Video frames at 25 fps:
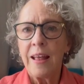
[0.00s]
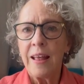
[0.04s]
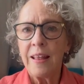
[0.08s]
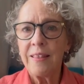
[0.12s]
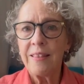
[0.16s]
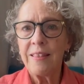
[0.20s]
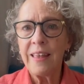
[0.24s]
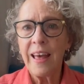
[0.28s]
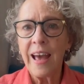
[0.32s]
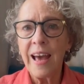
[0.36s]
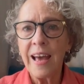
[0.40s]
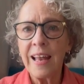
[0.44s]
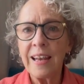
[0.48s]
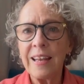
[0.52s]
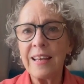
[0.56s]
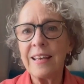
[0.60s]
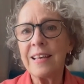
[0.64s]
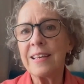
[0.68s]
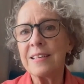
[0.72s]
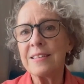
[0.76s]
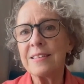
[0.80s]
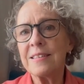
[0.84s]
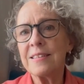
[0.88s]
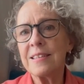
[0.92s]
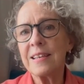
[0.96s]
That
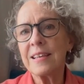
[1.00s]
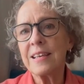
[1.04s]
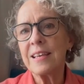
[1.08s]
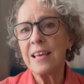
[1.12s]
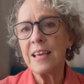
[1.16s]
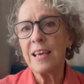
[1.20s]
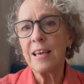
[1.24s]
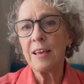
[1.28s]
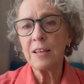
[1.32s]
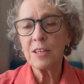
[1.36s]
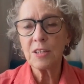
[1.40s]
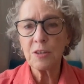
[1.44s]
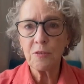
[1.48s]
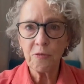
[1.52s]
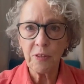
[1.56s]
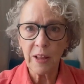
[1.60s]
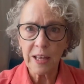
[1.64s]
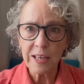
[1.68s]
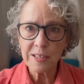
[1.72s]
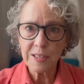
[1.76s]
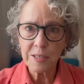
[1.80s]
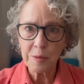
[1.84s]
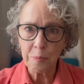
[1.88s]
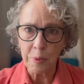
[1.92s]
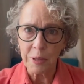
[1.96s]
is the key to
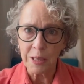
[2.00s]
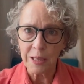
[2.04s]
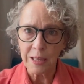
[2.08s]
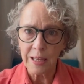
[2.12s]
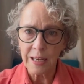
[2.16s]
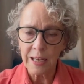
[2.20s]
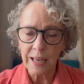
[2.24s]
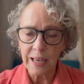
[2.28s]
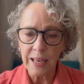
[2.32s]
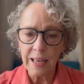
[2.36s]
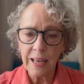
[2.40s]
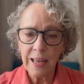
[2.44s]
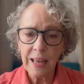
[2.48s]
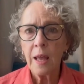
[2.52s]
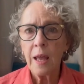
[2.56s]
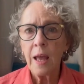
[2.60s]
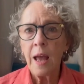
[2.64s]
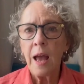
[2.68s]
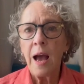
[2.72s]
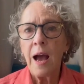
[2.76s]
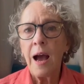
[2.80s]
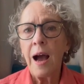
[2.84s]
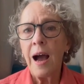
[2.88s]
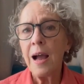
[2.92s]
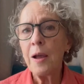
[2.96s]
flexibility.
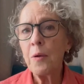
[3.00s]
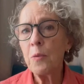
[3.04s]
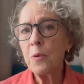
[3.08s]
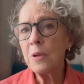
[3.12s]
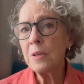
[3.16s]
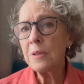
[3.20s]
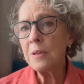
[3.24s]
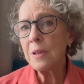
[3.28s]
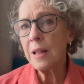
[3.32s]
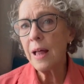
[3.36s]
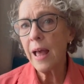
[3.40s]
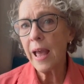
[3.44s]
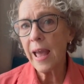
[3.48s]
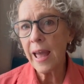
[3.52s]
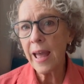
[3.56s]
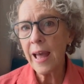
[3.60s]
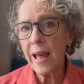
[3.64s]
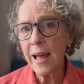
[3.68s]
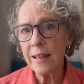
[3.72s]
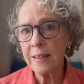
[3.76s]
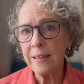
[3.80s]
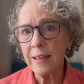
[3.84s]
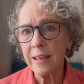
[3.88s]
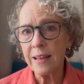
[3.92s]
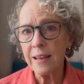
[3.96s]
I will
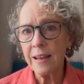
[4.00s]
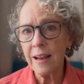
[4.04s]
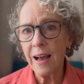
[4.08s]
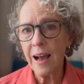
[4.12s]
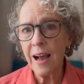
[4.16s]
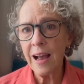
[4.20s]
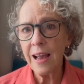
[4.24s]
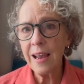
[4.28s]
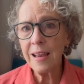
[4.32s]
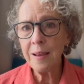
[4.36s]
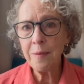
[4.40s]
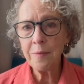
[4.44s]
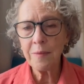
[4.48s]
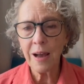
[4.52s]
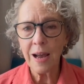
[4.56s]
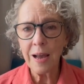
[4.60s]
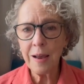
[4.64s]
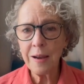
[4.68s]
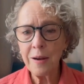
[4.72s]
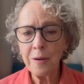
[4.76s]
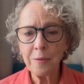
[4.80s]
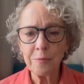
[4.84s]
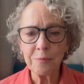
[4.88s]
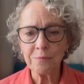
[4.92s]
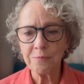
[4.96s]
add that I
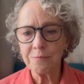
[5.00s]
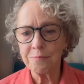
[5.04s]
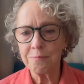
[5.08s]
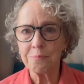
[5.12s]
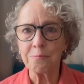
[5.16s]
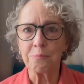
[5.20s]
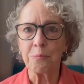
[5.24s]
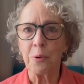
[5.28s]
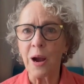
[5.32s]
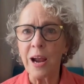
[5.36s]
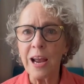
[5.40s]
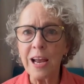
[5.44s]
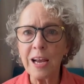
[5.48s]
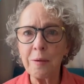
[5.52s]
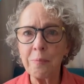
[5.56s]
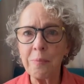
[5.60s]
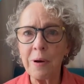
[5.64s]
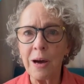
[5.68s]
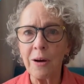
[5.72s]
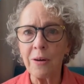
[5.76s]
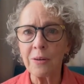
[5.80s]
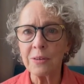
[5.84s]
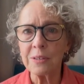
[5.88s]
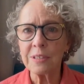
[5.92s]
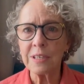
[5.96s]
don't brag
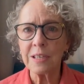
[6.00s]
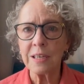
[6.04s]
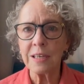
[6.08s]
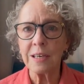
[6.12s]
about